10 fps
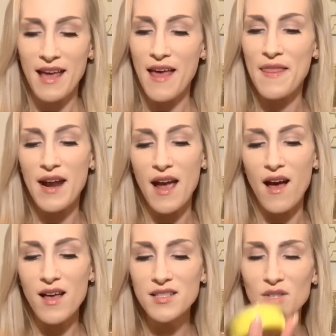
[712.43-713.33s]
and then I
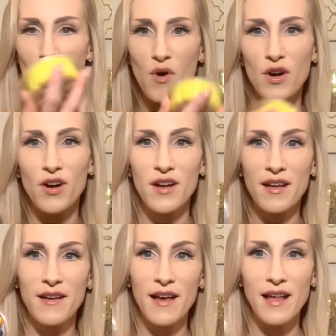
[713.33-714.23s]
also ordered
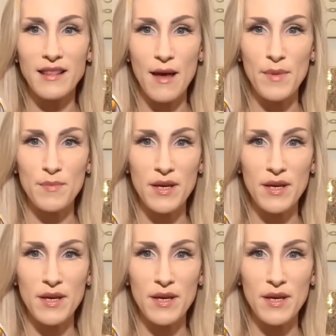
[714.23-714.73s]
a lemon